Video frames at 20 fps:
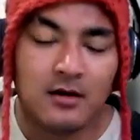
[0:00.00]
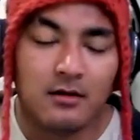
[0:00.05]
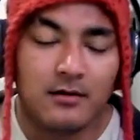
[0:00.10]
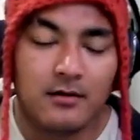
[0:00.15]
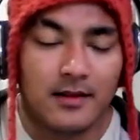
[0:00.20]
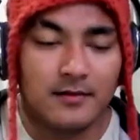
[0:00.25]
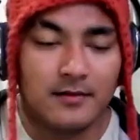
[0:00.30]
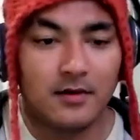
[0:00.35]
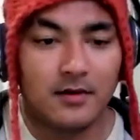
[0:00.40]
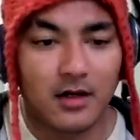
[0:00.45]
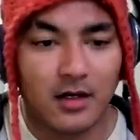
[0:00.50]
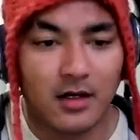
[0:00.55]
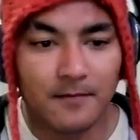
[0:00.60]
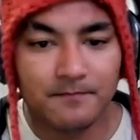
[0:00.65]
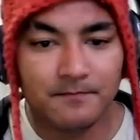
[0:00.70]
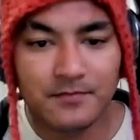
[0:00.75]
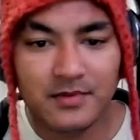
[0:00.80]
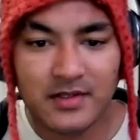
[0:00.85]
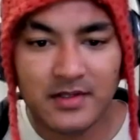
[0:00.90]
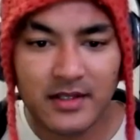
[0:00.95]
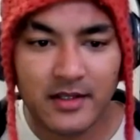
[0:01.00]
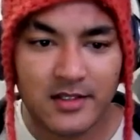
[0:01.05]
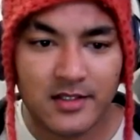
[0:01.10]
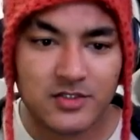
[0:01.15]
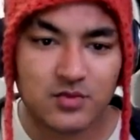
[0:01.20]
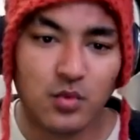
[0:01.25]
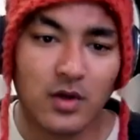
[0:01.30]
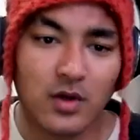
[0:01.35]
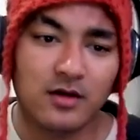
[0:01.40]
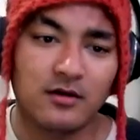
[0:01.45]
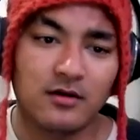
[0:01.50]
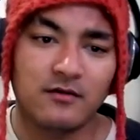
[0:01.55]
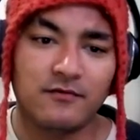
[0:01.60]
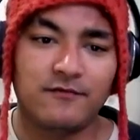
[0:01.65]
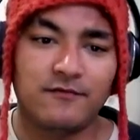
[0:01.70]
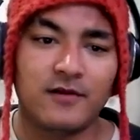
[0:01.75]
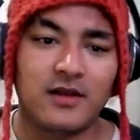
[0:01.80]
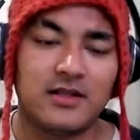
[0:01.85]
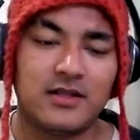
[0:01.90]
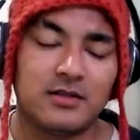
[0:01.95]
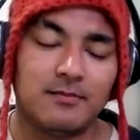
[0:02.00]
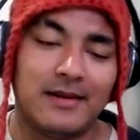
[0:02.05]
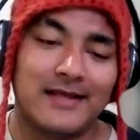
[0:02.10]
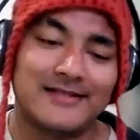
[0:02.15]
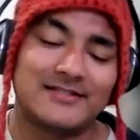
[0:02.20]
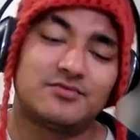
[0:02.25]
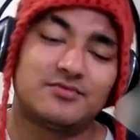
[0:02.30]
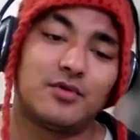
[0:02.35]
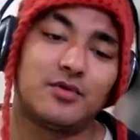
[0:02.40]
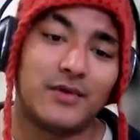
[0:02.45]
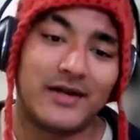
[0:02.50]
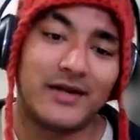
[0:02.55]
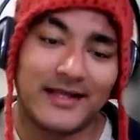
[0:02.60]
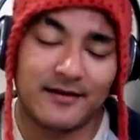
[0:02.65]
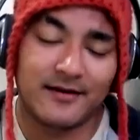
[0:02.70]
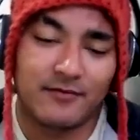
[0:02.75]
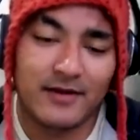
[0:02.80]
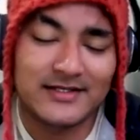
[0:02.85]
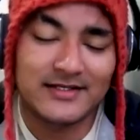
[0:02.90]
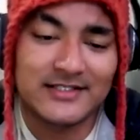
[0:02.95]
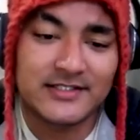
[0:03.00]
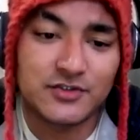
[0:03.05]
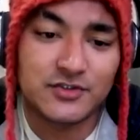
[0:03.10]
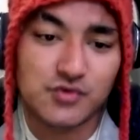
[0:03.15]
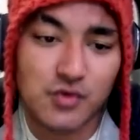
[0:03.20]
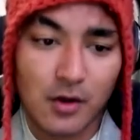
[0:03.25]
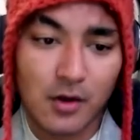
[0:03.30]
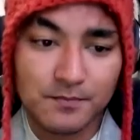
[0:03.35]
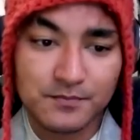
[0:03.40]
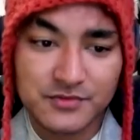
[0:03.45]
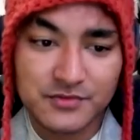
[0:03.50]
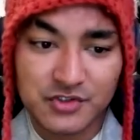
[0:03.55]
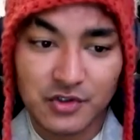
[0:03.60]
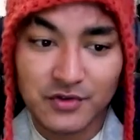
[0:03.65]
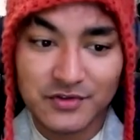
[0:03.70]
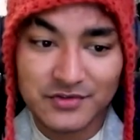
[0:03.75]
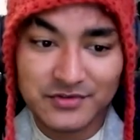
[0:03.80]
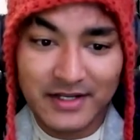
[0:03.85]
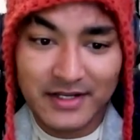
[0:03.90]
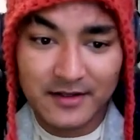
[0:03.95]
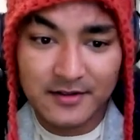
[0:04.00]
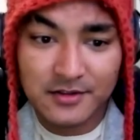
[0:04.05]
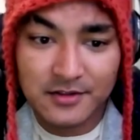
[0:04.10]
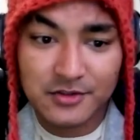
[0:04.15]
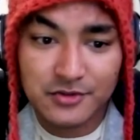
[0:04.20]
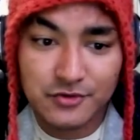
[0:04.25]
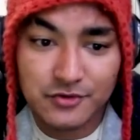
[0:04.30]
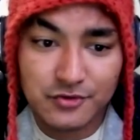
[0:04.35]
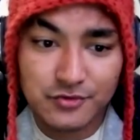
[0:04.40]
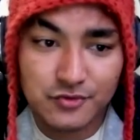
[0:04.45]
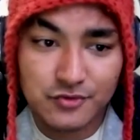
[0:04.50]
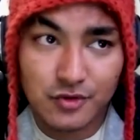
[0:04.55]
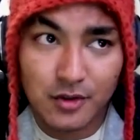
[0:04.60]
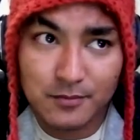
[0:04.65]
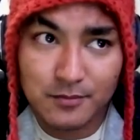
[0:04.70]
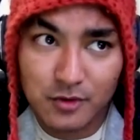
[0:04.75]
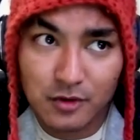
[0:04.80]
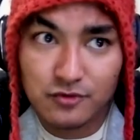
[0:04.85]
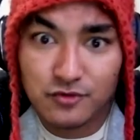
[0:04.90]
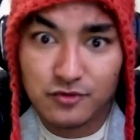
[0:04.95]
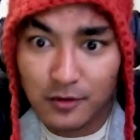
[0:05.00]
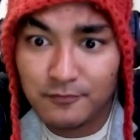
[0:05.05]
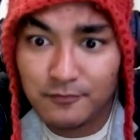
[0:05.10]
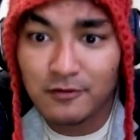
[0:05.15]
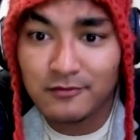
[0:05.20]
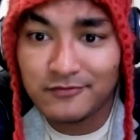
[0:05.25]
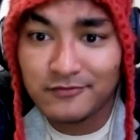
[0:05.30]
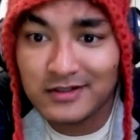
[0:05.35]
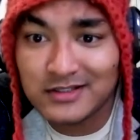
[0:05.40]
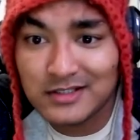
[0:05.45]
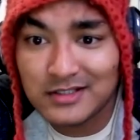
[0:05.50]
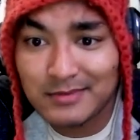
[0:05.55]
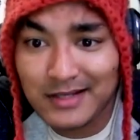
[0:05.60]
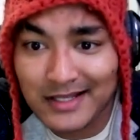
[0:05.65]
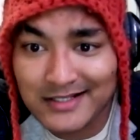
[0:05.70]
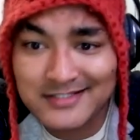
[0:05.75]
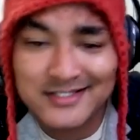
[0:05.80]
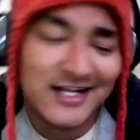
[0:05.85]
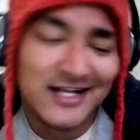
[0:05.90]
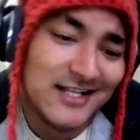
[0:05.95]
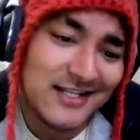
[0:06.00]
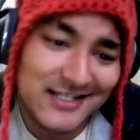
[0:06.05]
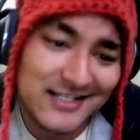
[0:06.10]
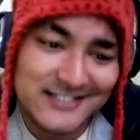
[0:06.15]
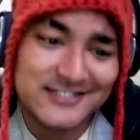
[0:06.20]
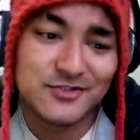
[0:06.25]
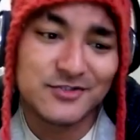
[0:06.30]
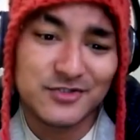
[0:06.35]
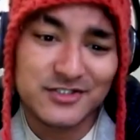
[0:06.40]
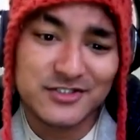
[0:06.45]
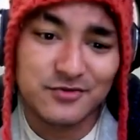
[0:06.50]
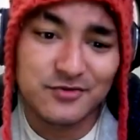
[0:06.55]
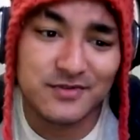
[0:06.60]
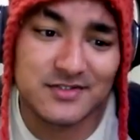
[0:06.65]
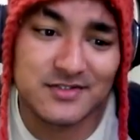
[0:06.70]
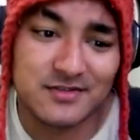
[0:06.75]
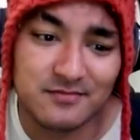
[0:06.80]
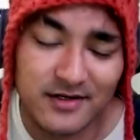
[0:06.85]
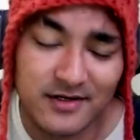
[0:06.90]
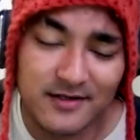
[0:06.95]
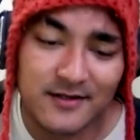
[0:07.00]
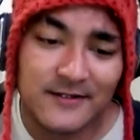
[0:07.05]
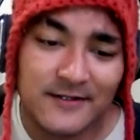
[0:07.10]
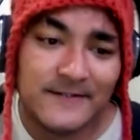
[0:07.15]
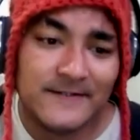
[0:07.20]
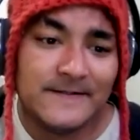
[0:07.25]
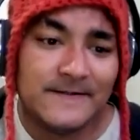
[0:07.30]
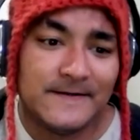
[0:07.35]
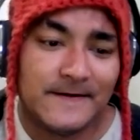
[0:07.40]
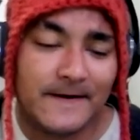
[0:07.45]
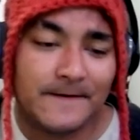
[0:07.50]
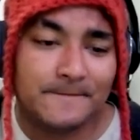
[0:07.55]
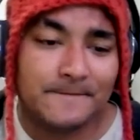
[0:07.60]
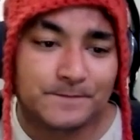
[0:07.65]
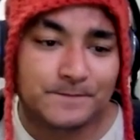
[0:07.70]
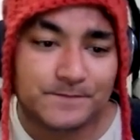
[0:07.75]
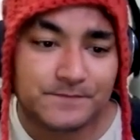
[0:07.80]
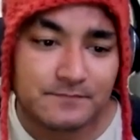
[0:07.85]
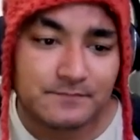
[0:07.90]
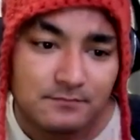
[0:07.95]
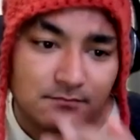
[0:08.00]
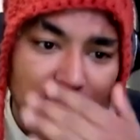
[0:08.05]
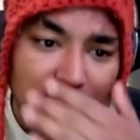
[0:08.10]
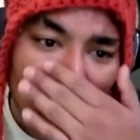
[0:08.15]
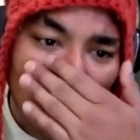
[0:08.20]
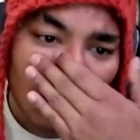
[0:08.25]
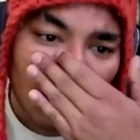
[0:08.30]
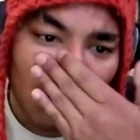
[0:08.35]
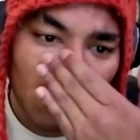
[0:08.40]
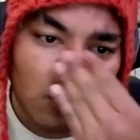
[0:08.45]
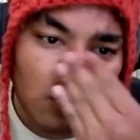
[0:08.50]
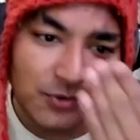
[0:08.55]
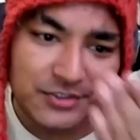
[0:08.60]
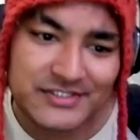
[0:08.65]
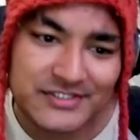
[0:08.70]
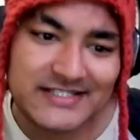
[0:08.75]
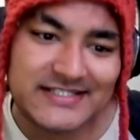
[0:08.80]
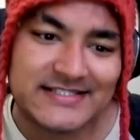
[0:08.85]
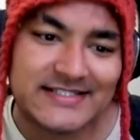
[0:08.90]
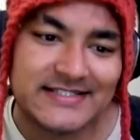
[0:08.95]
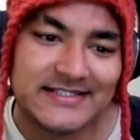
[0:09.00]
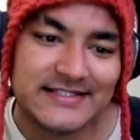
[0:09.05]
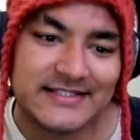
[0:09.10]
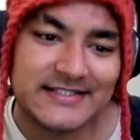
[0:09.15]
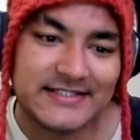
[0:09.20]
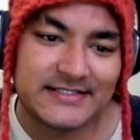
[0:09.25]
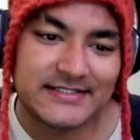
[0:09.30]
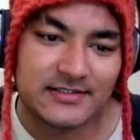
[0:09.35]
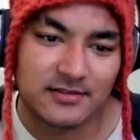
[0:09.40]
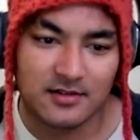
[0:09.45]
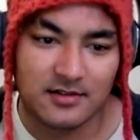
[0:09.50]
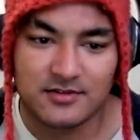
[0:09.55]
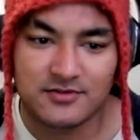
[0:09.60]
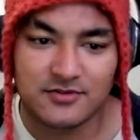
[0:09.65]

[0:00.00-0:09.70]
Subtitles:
All right, here is one fill in the blanks for reading and writing. Drop down fill in the blanks. Let's do this question, right? All right. Over 60 years